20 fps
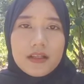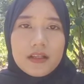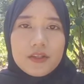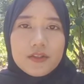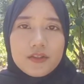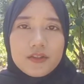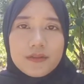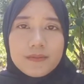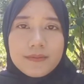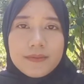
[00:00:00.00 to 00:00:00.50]

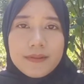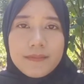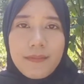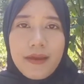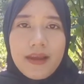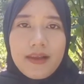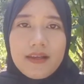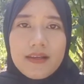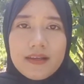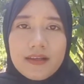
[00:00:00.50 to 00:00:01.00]
to be
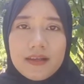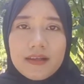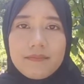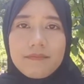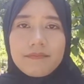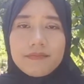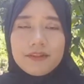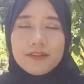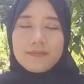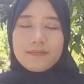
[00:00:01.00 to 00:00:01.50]
made
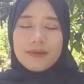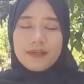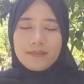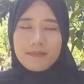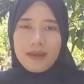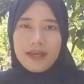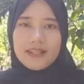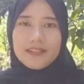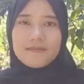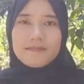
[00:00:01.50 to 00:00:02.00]

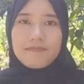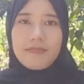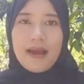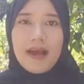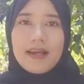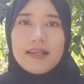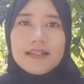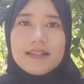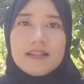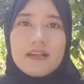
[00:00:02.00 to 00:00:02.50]

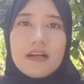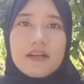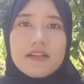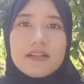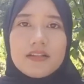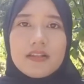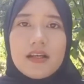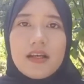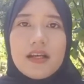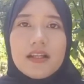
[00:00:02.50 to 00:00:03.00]
by
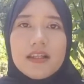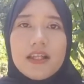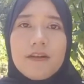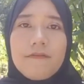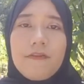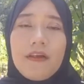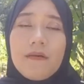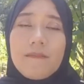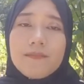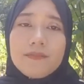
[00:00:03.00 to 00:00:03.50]
search,
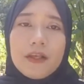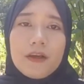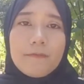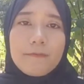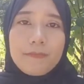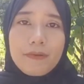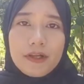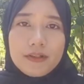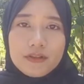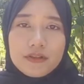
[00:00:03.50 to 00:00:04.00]
develop new
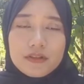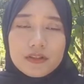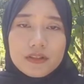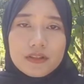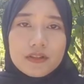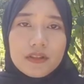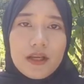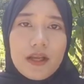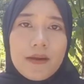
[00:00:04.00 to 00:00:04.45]
products,